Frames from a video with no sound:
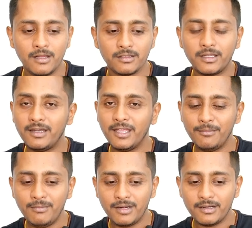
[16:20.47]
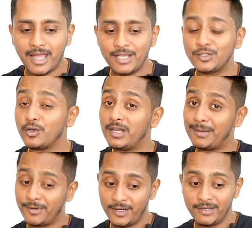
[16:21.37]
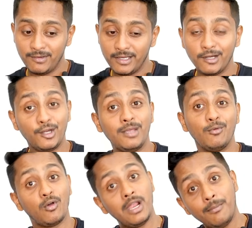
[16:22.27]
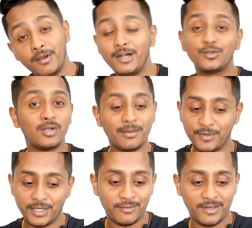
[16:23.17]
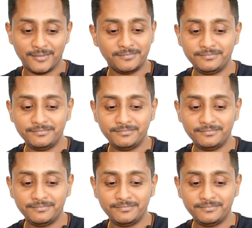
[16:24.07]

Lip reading: The team dash collaboratively. Team collaborates collaboratively.